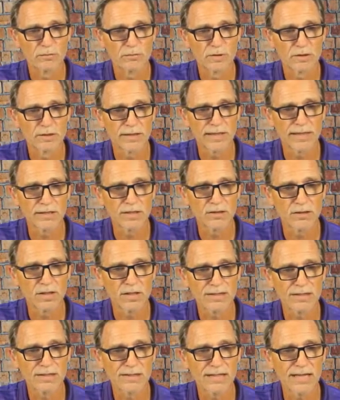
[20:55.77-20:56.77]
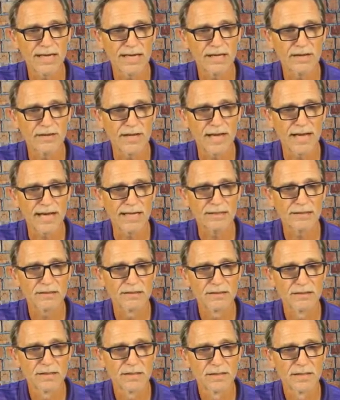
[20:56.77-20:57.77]
Okay, so let's say that
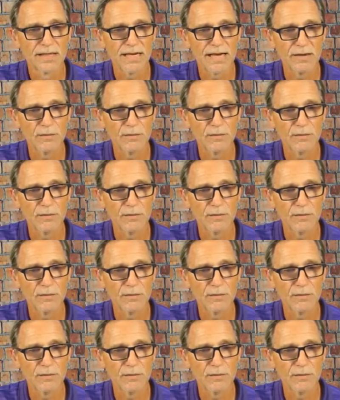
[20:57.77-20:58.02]
I